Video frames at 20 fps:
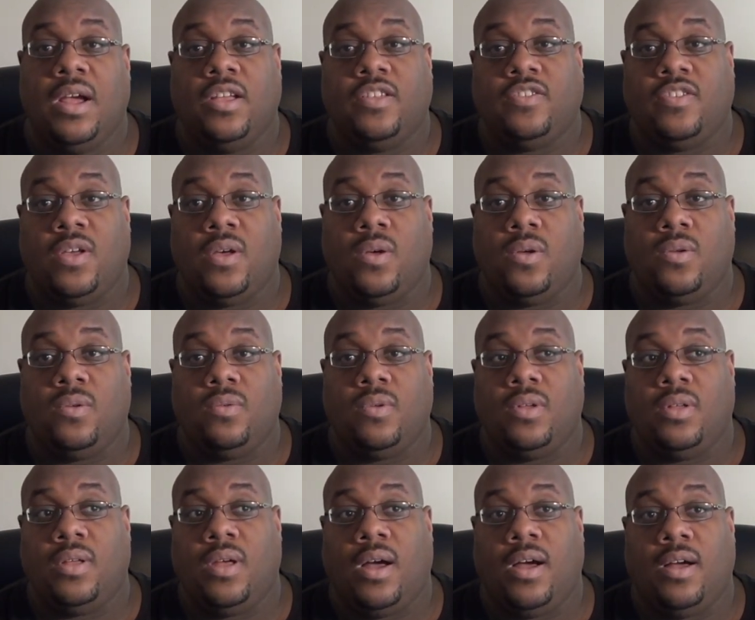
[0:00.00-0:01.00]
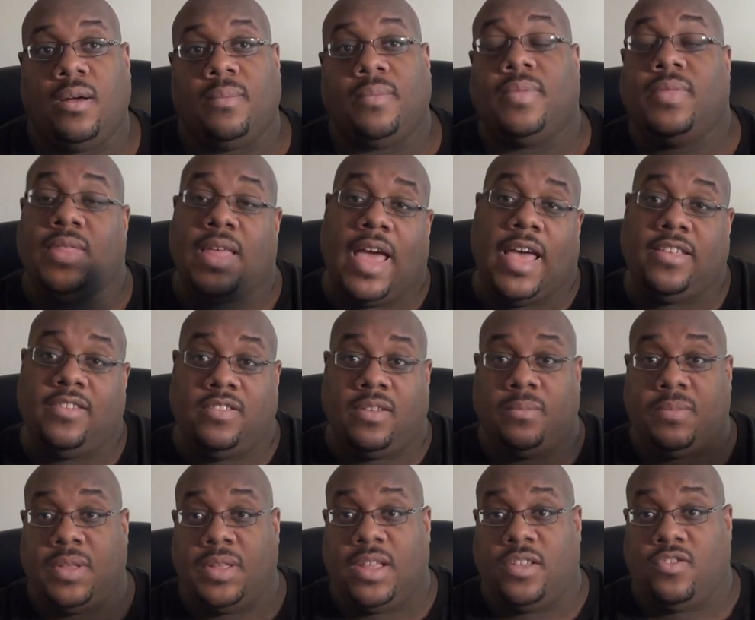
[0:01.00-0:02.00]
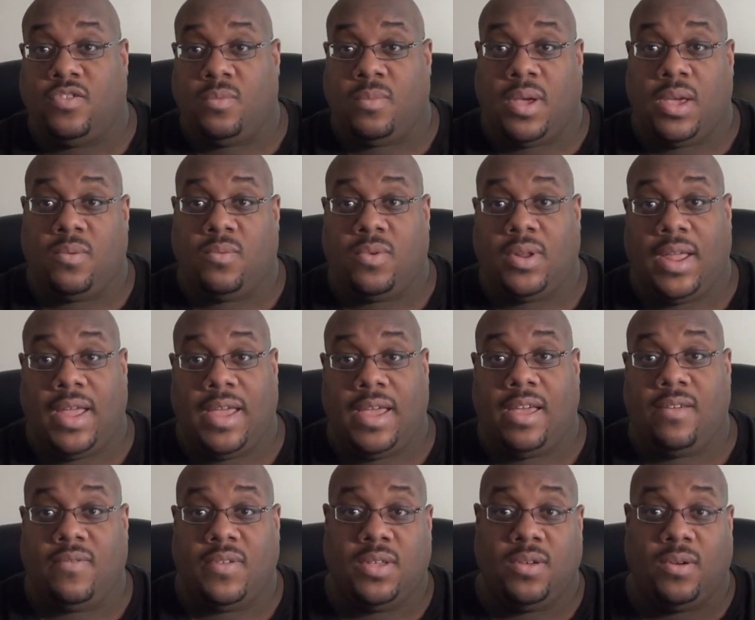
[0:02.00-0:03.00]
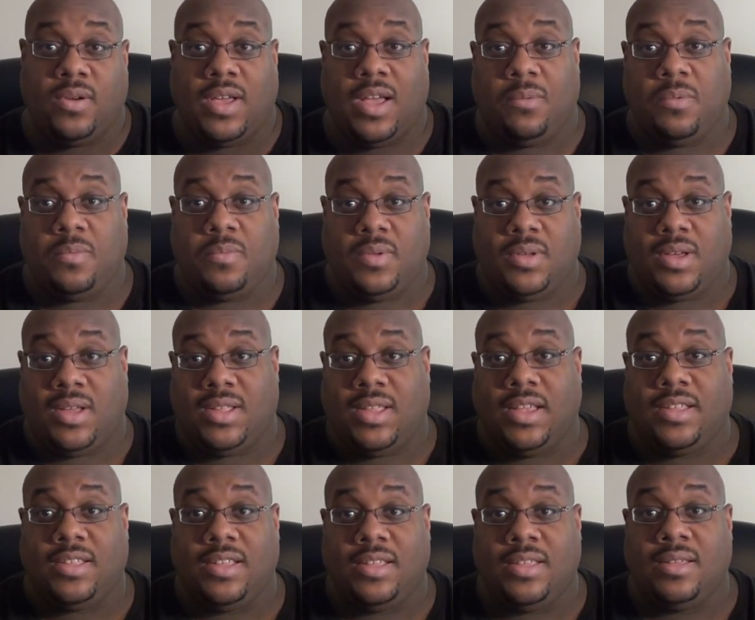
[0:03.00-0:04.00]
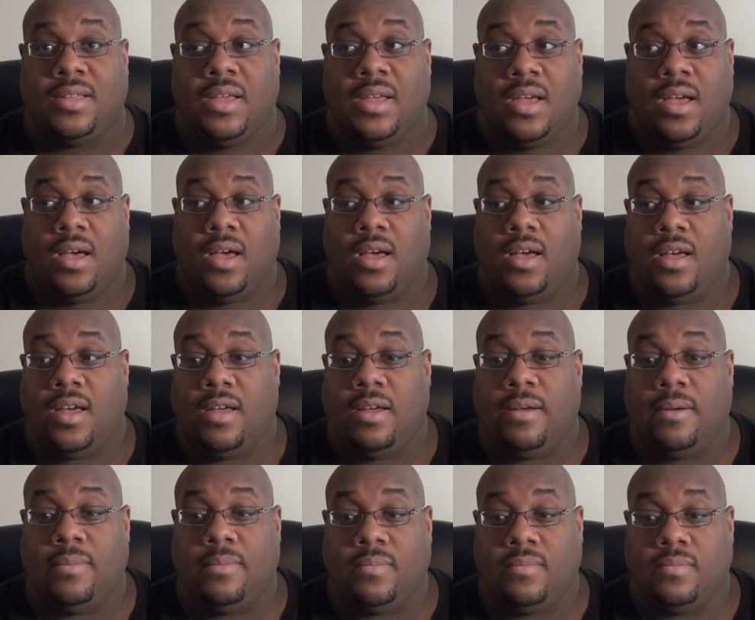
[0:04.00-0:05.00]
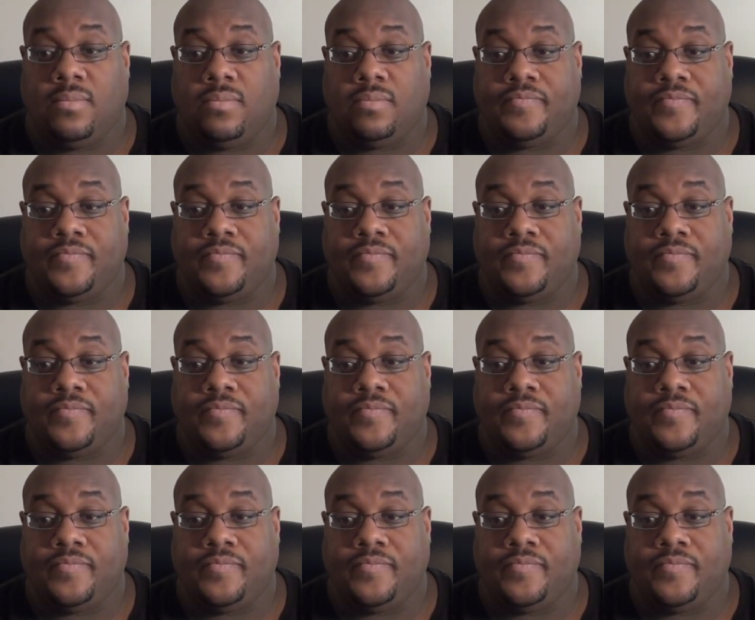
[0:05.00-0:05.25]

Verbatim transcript: So um, that's something that you might want to have in your comic book collecting um,